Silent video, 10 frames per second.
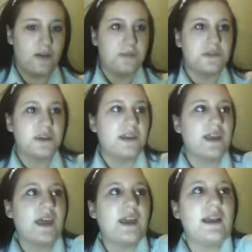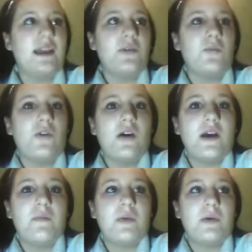I'm just going to get a clean
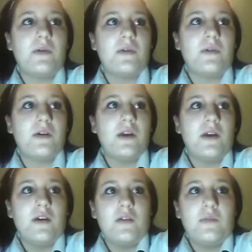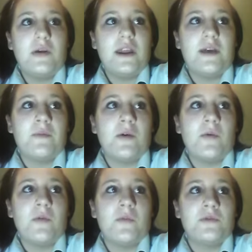wipe, put it in my
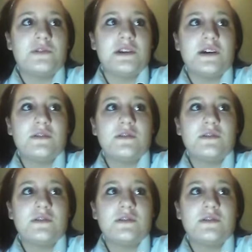warm water,